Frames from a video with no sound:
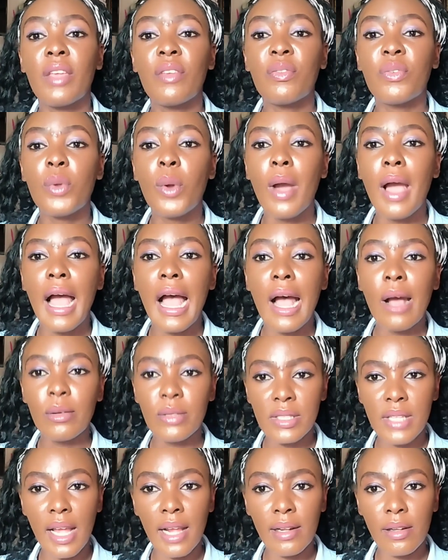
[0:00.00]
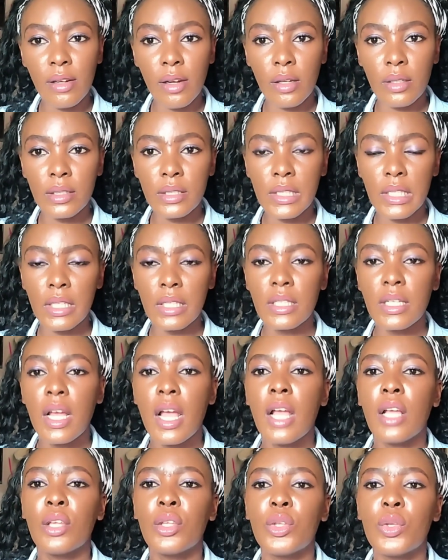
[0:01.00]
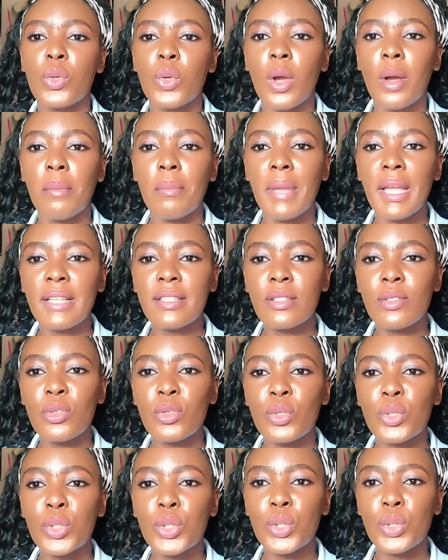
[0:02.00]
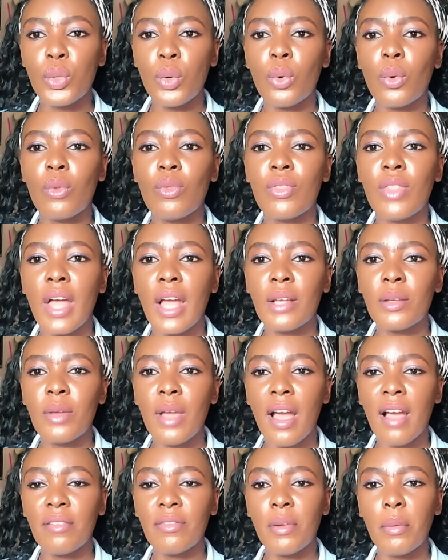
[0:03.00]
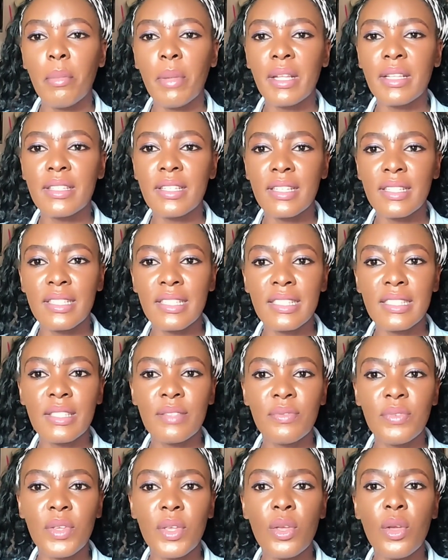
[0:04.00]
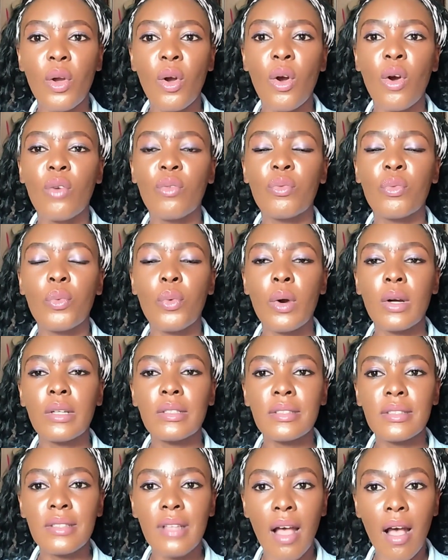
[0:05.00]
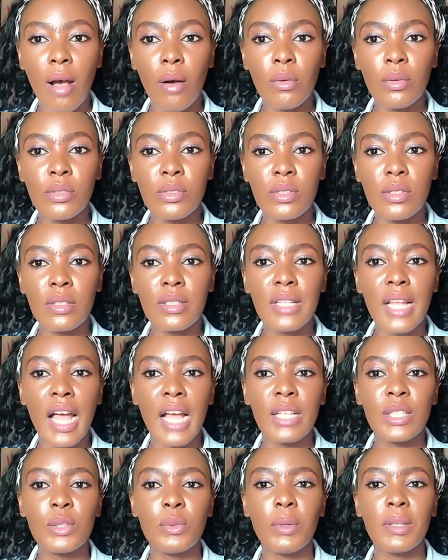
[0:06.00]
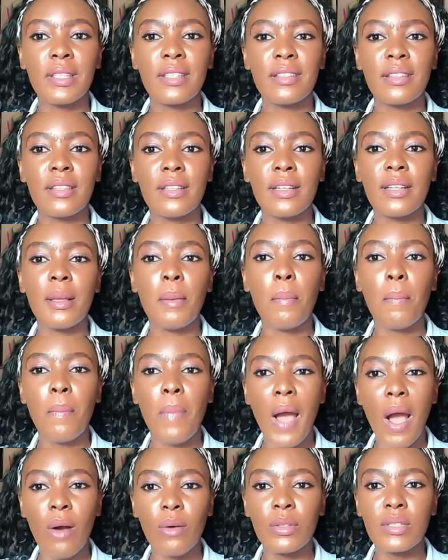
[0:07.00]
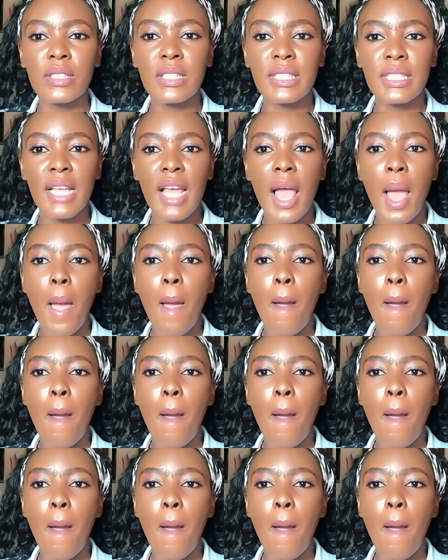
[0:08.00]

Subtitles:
if you are outside London, you are meant to show that you have a maintenance fee of £1,023